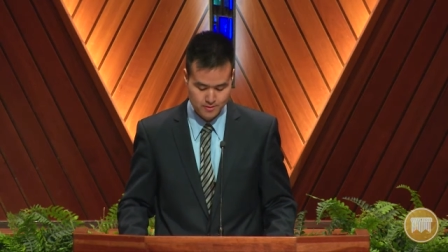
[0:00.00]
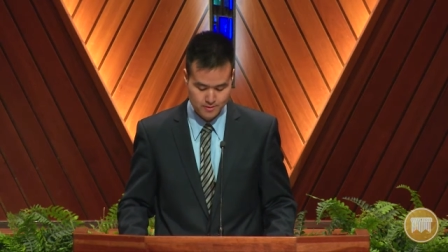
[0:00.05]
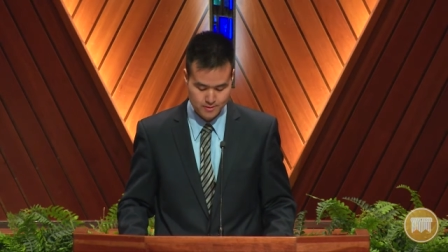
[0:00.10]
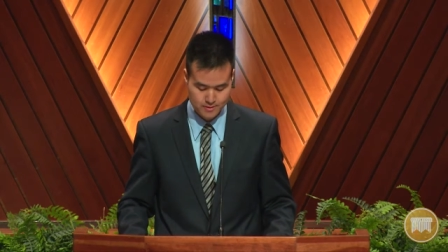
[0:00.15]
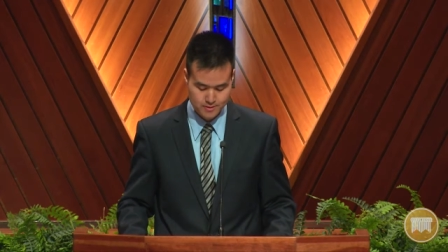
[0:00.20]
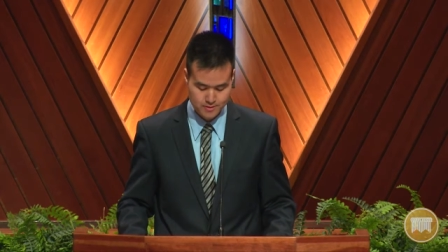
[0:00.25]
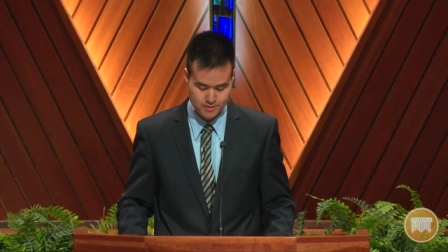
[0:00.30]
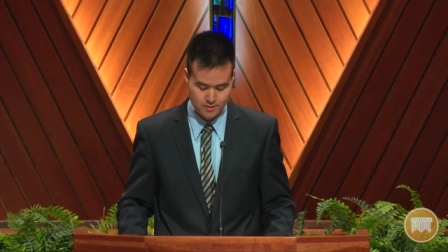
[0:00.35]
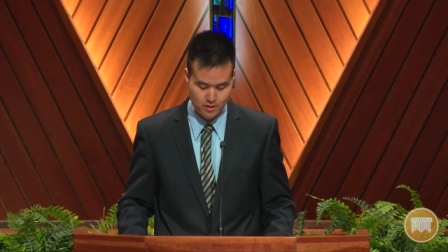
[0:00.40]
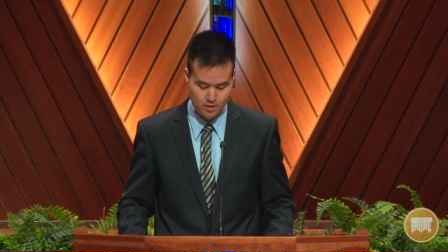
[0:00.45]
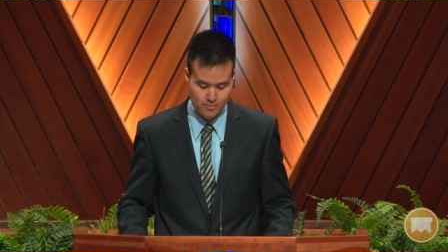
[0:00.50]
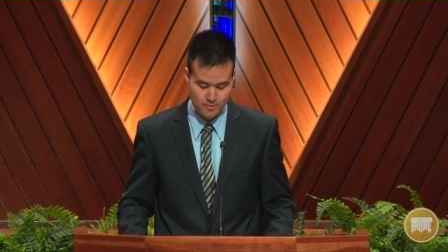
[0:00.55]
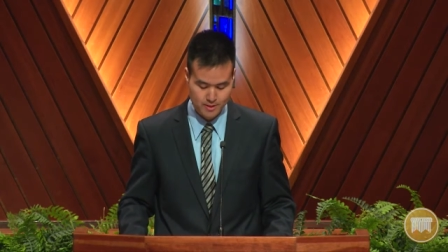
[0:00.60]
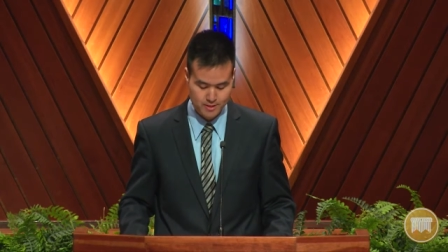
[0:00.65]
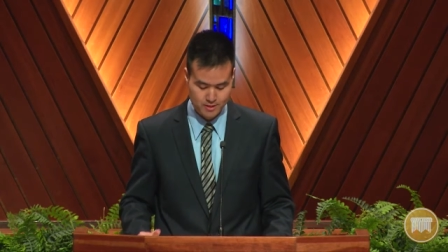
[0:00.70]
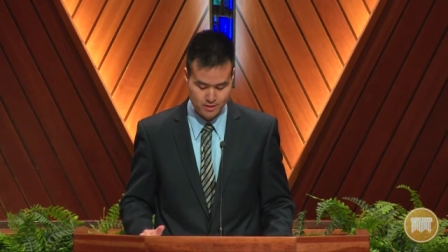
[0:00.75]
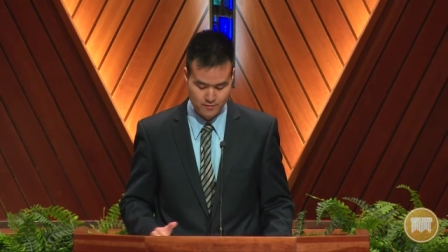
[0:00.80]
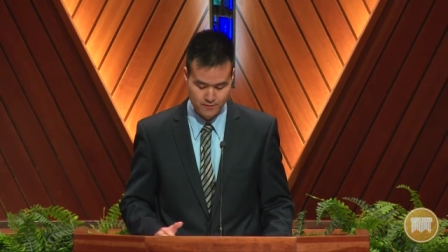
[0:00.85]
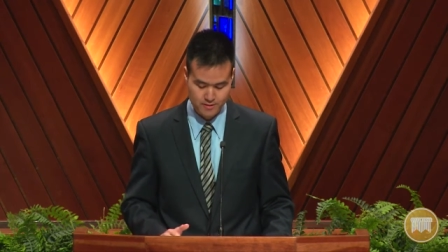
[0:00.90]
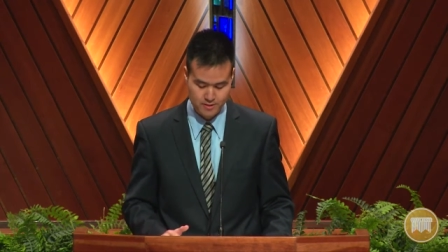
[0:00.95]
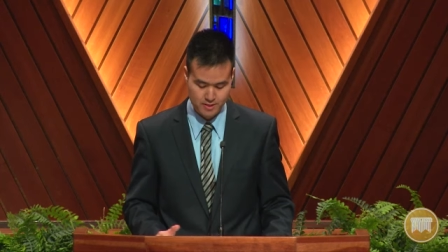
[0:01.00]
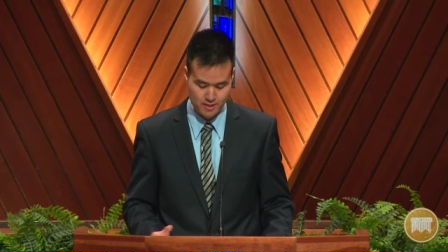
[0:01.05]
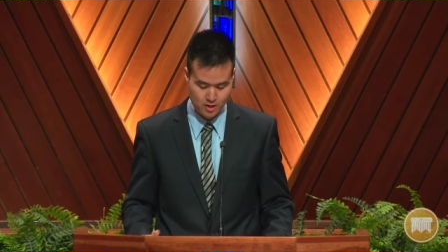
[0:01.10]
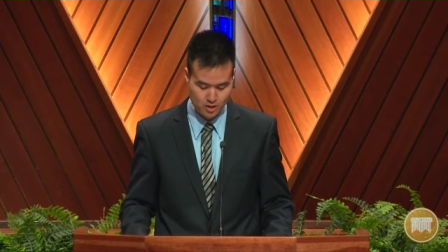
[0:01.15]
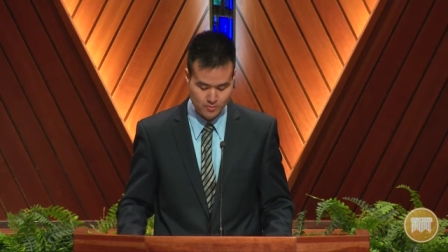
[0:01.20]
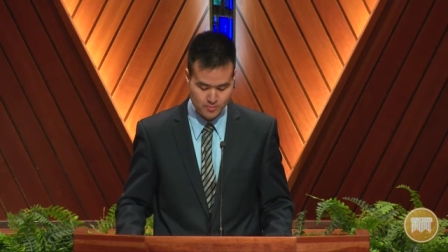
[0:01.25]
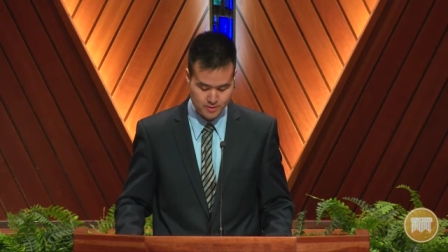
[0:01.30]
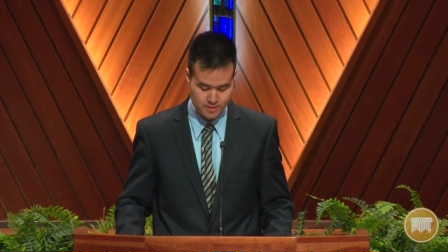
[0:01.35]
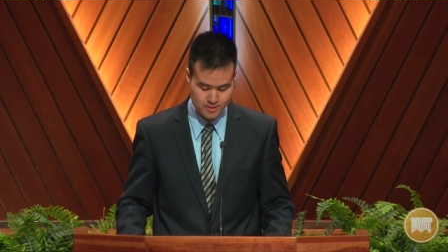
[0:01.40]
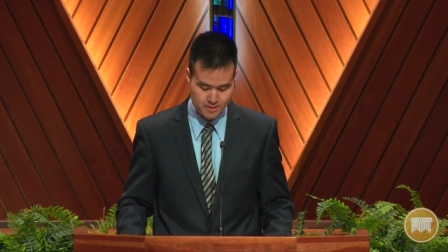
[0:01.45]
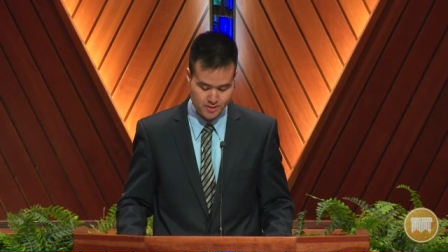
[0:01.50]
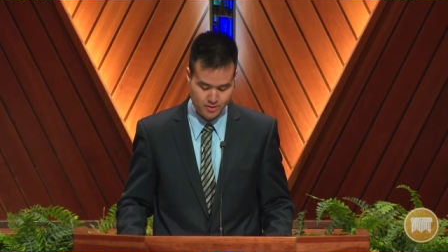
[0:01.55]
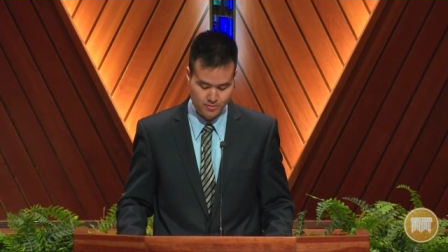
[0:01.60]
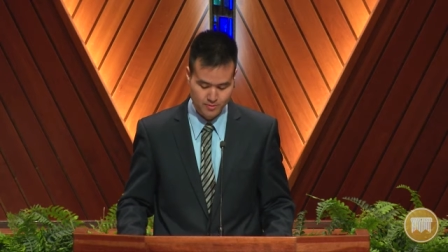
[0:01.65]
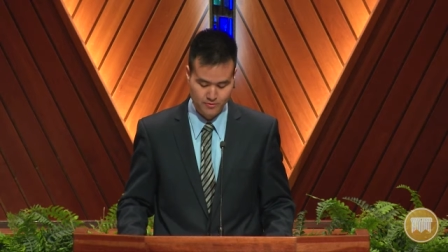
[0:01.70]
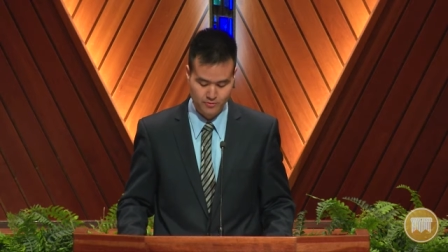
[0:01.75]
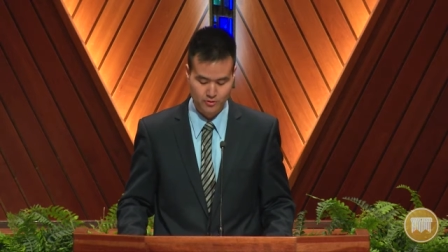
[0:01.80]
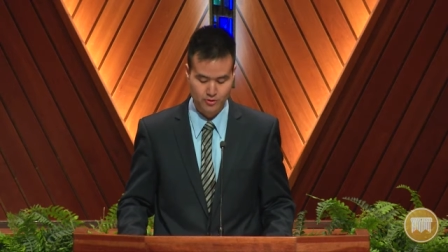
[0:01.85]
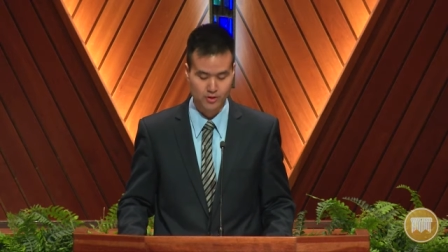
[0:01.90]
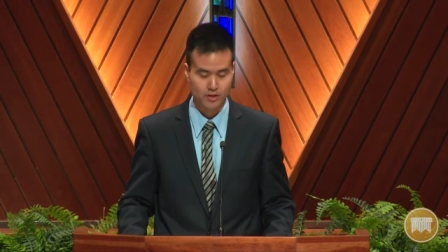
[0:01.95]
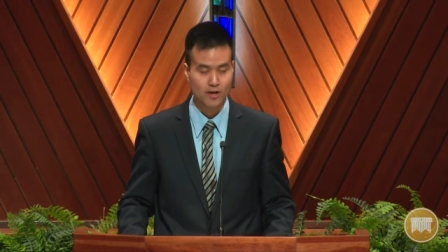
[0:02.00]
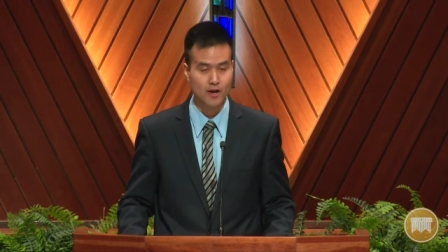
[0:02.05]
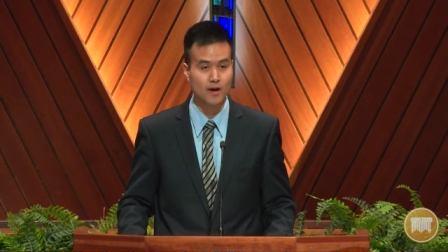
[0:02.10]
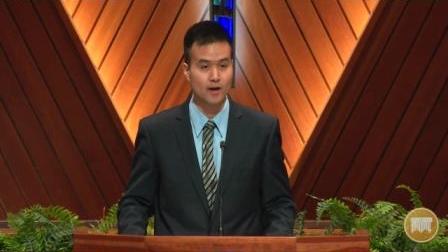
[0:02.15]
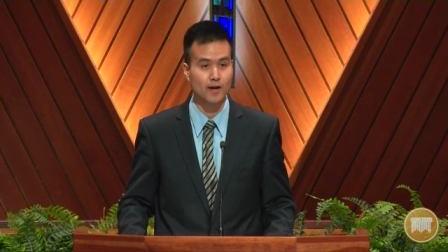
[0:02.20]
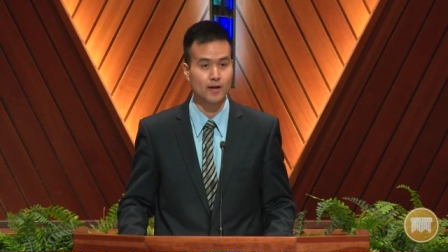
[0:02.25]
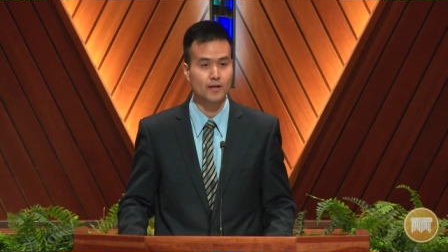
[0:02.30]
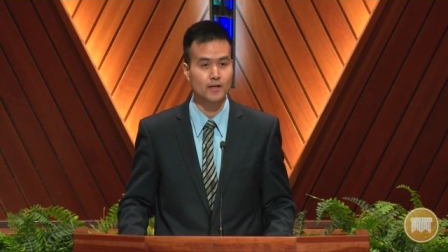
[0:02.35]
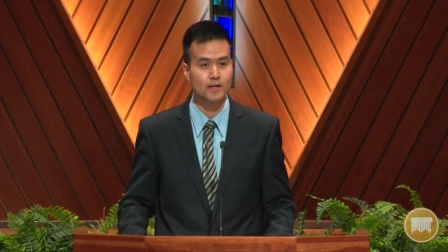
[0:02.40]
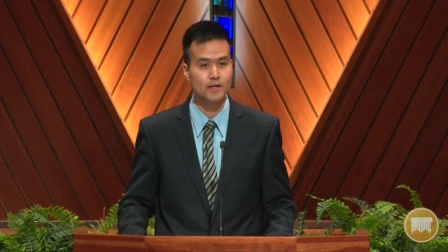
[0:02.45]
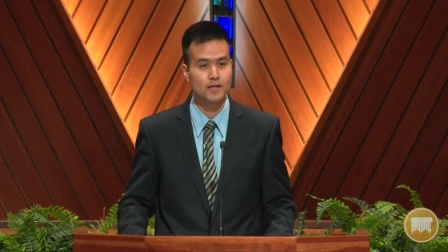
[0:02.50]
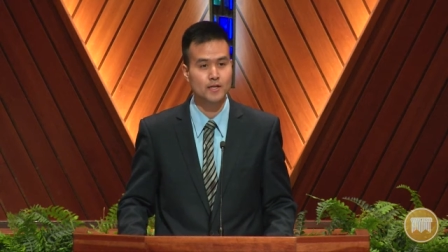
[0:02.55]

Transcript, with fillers: saw myself as a helpless sinner before God,